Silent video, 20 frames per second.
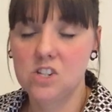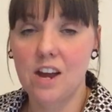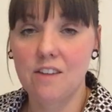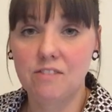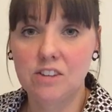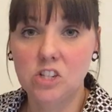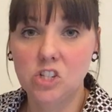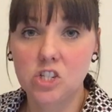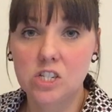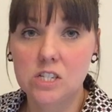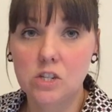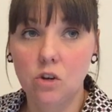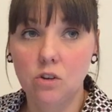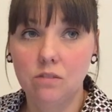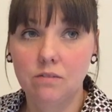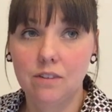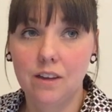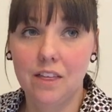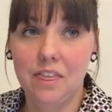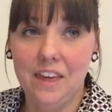chaffinches
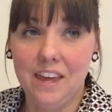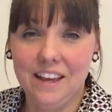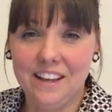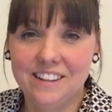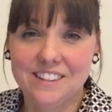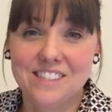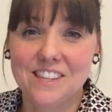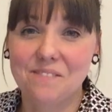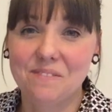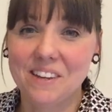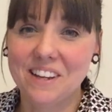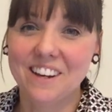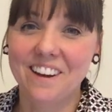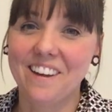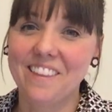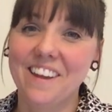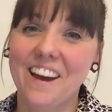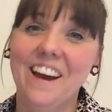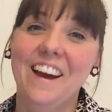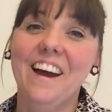on, I think, something
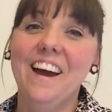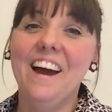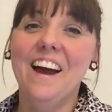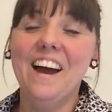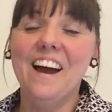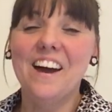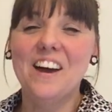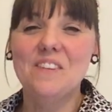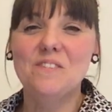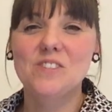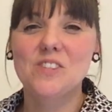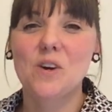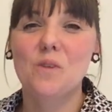like that.